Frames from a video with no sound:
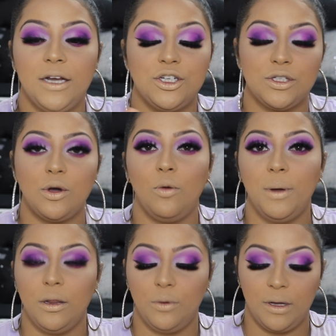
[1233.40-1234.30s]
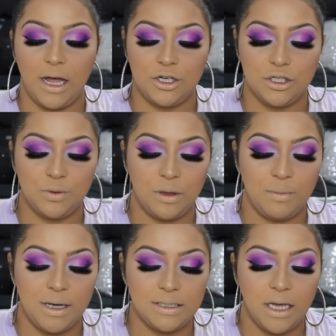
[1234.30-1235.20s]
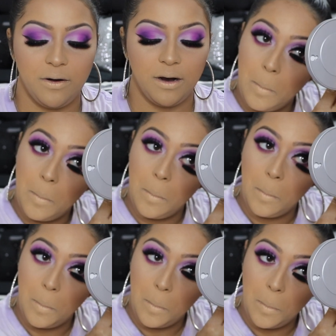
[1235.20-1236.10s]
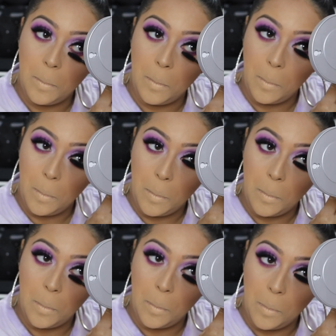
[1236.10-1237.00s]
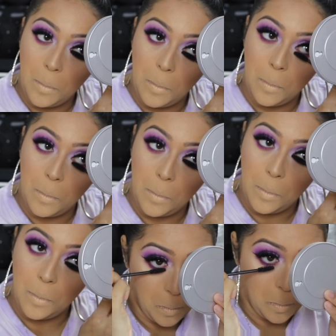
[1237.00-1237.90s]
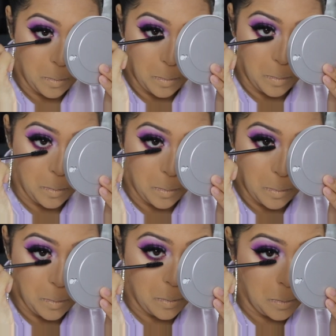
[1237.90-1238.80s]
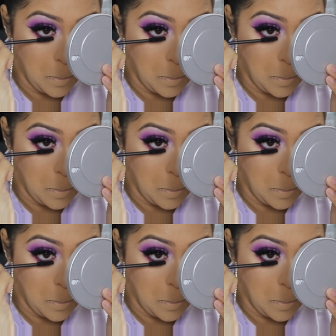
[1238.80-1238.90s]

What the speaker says: and just coat my lower lashes with mascara. Again, this is the Fenty Beauty mascara here.